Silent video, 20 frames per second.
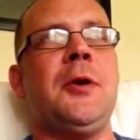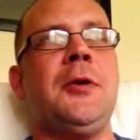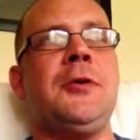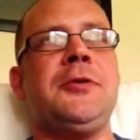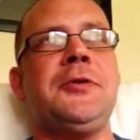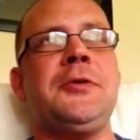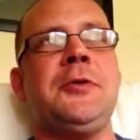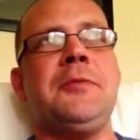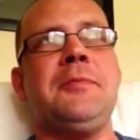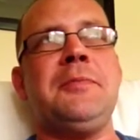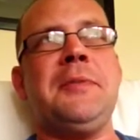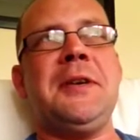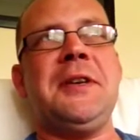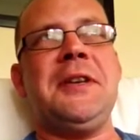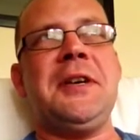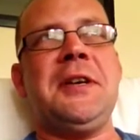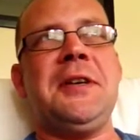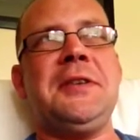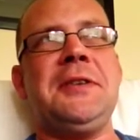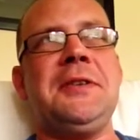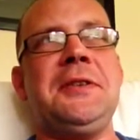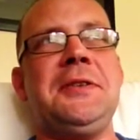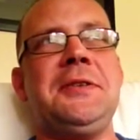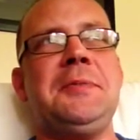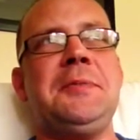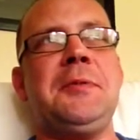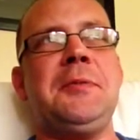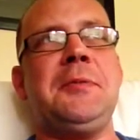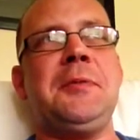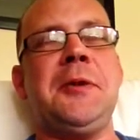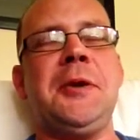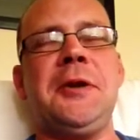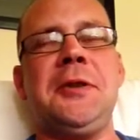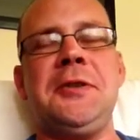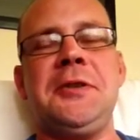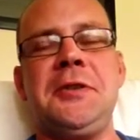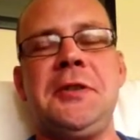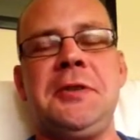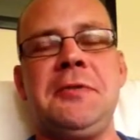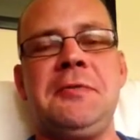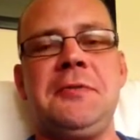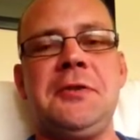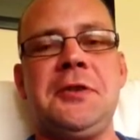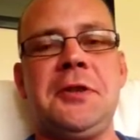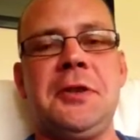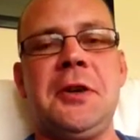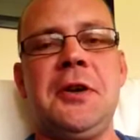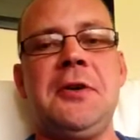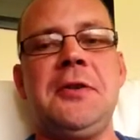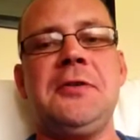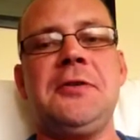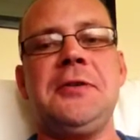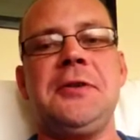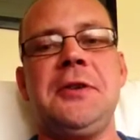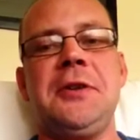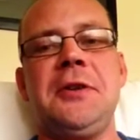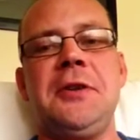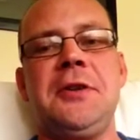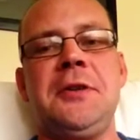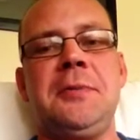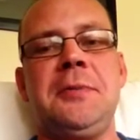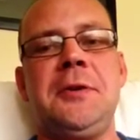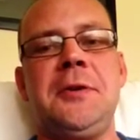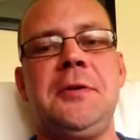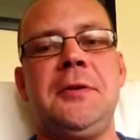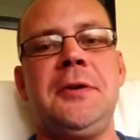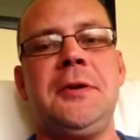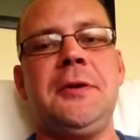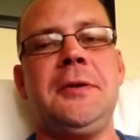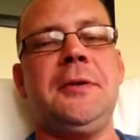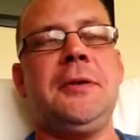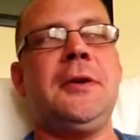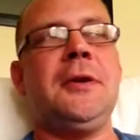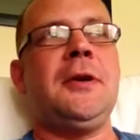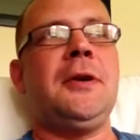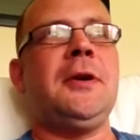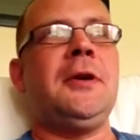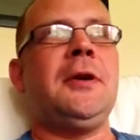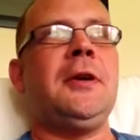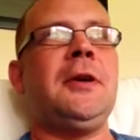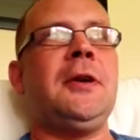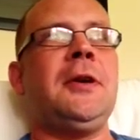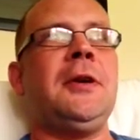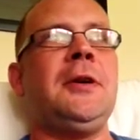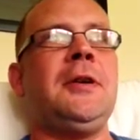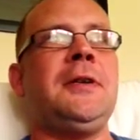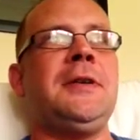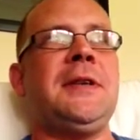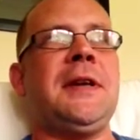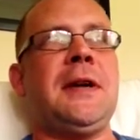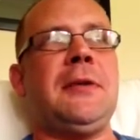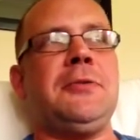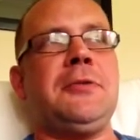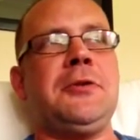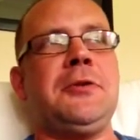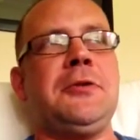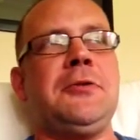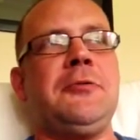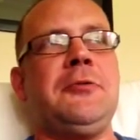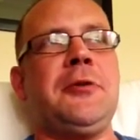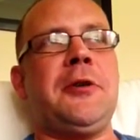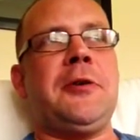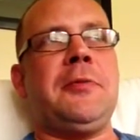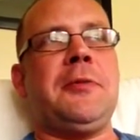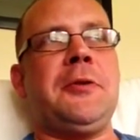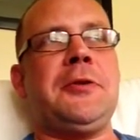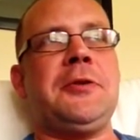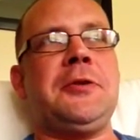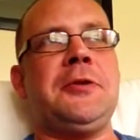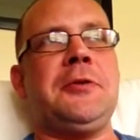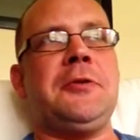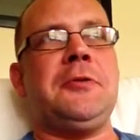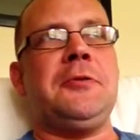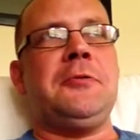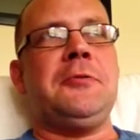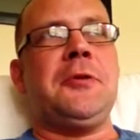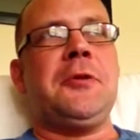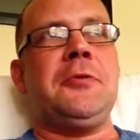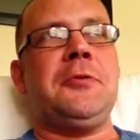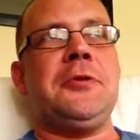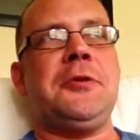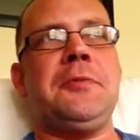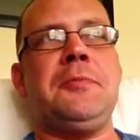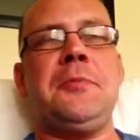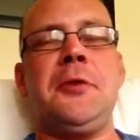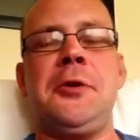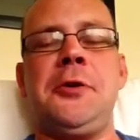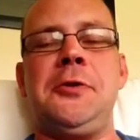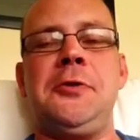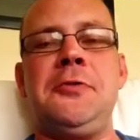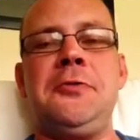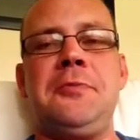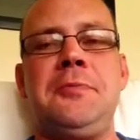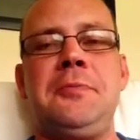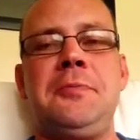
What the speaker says: sort of mid-80s, people like Steven Seagal started appearing. That was all very much always a moral